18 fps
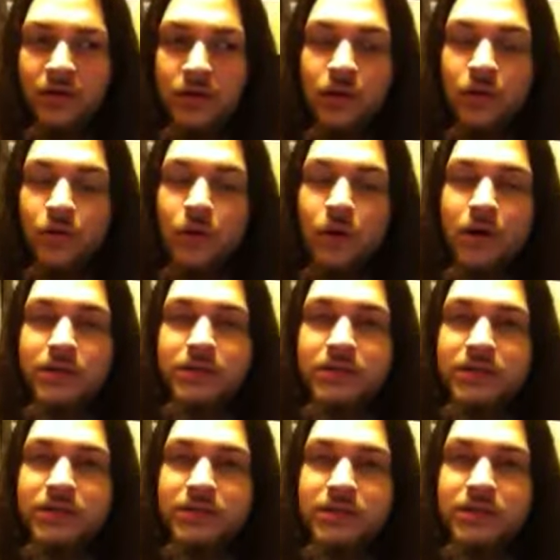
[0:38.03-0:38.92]
good
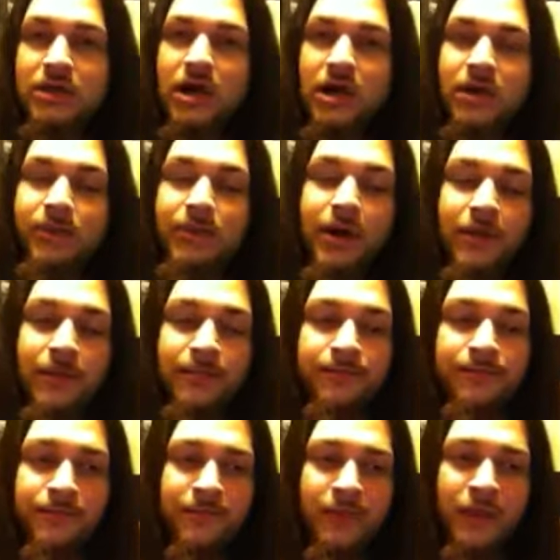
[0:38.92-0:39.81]
ones to talk about.
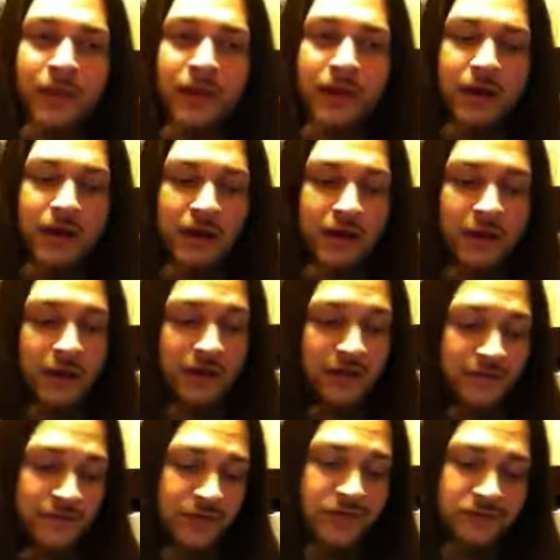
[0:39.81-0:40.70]
And
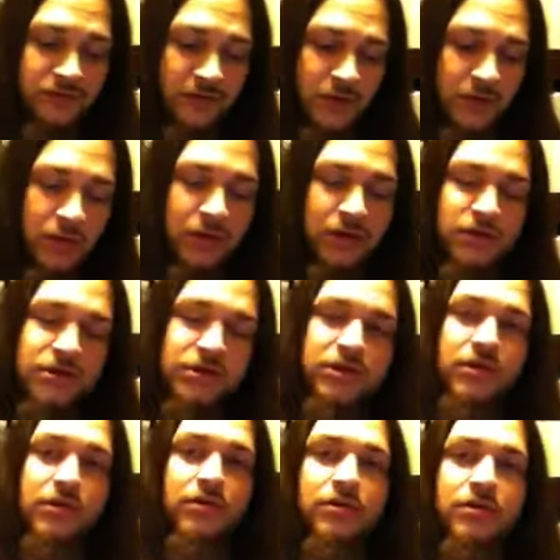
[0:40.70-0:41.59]
the first one I wanted to
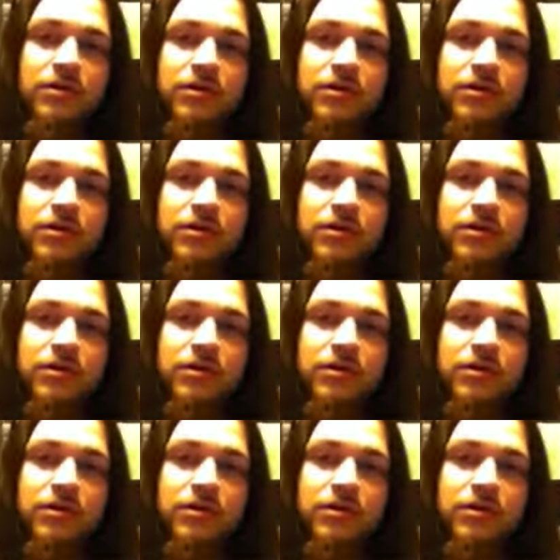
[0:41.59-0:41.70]
show